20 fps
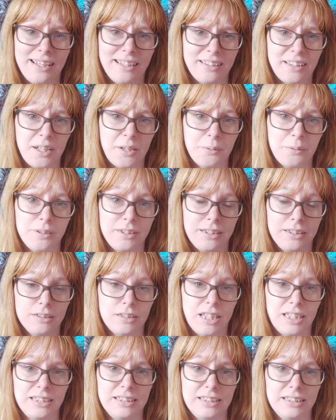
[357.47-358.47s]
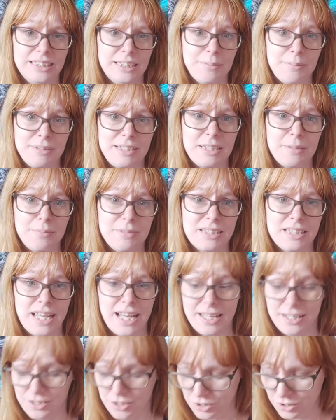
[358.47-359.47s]
ago. It's like Deep Deep
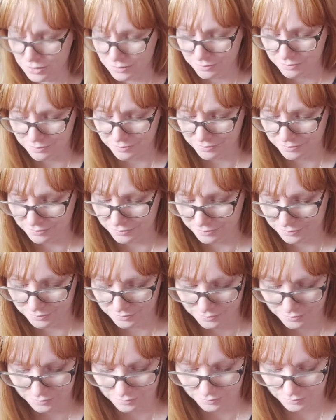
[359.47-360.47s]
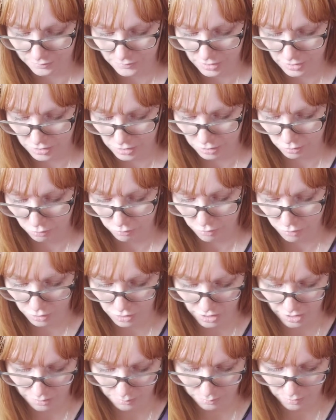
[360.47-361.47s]
Stash that she's
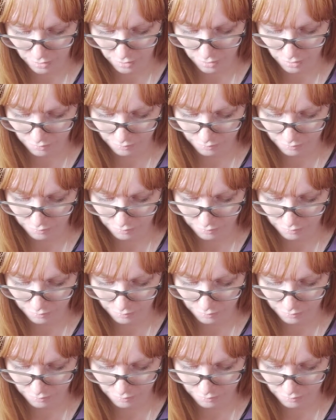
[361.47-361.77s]
crocheting with.